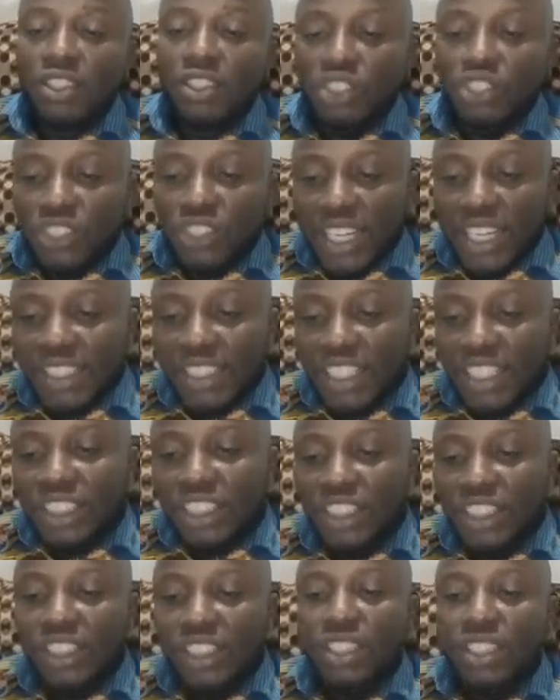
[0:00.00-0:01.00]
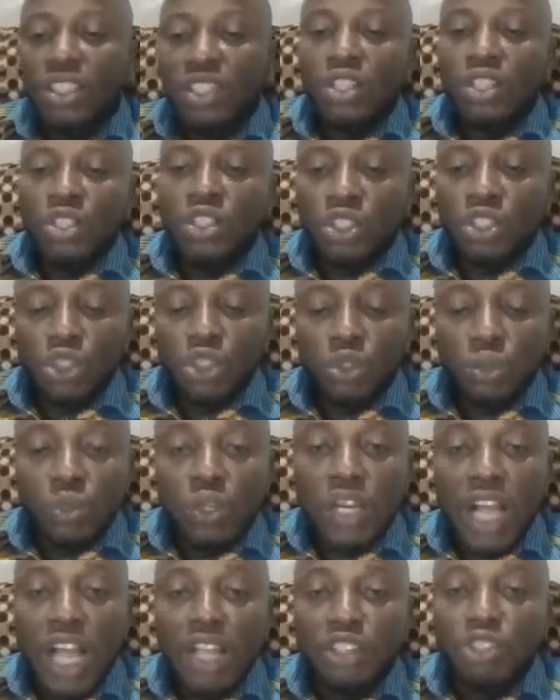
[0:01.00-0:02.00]
strategy
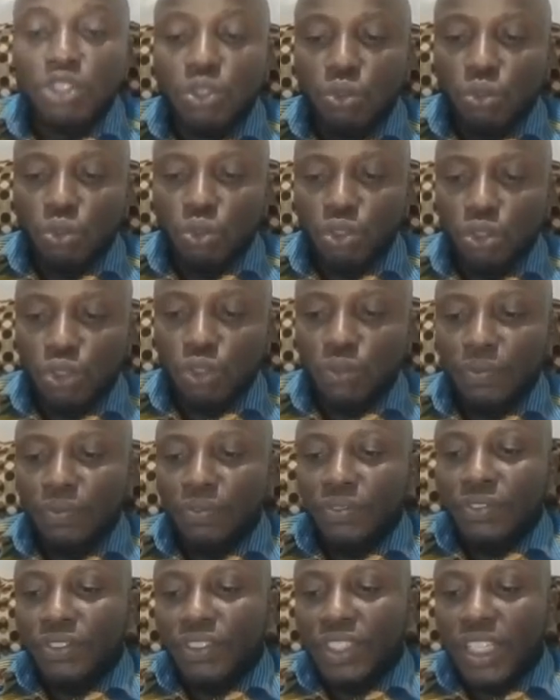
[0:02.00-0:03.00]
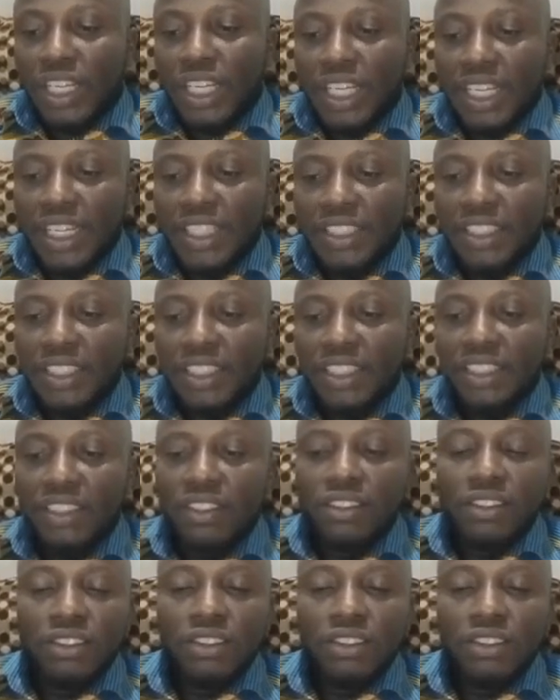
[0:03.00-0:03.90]
you can use is